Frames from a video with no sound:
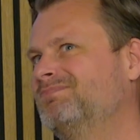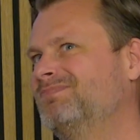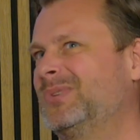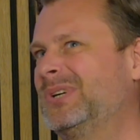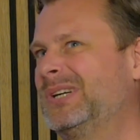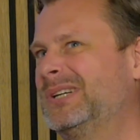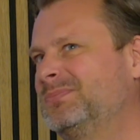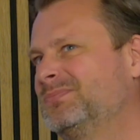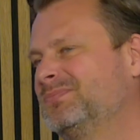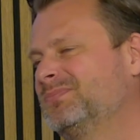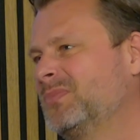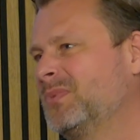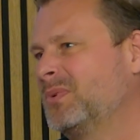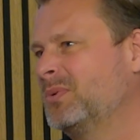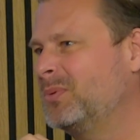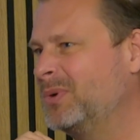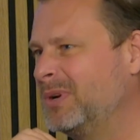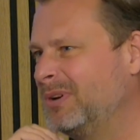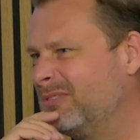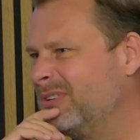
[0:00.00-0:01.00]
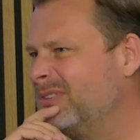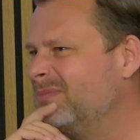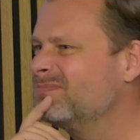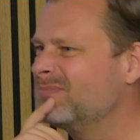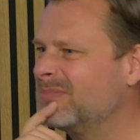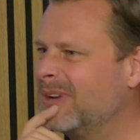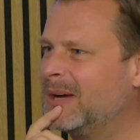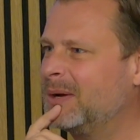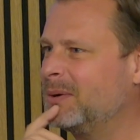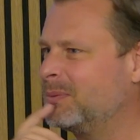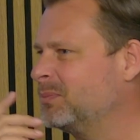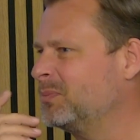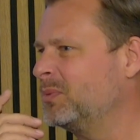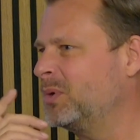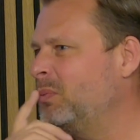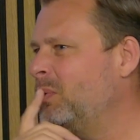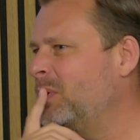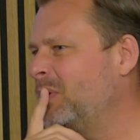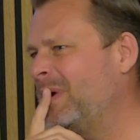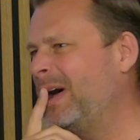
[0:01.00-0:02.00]
well, we
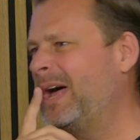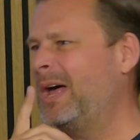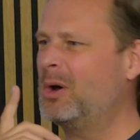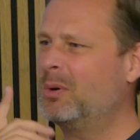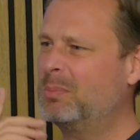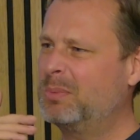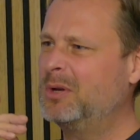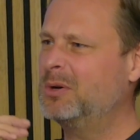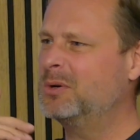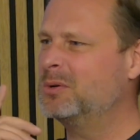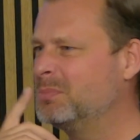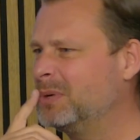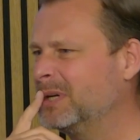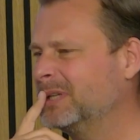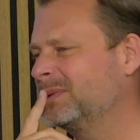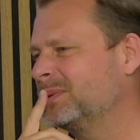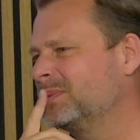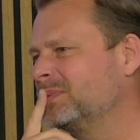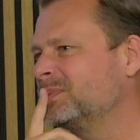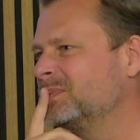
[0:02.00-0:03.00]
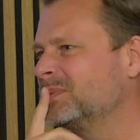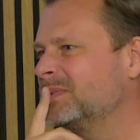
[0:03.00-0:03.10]
will help you, but